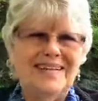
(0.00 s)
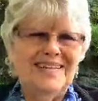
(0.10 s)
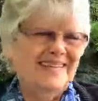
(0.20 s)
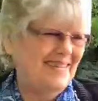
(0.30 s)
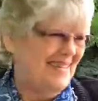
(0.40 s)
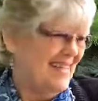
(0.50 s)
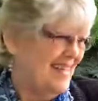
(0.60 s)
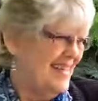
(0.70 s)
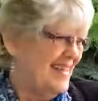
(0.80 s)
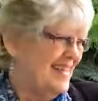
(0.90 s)
whatever.
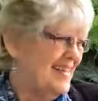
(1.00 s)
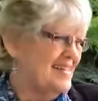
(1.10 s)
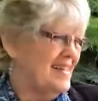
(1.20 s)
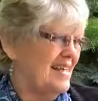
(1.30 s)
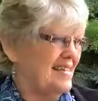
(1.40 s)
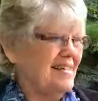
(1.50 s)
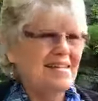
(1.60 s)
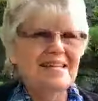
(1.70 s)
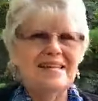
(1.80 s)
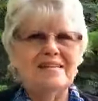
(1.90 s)
Because that
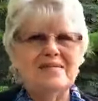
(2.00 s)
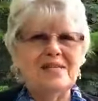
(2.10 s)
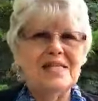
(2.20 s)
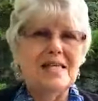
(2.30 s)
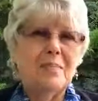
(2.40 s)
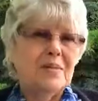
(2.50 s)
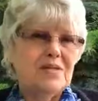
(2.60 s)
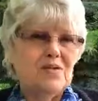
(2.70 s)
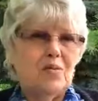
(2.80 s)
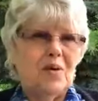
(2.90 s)
the step is
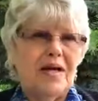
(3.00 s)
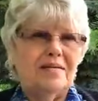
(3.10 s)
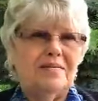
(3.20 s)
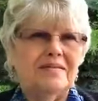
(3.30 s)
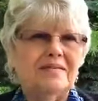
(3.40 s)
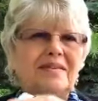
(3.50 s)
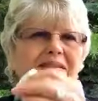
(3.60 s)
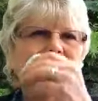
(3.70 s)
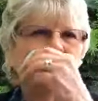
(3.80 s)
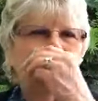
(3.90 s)
so bright. What?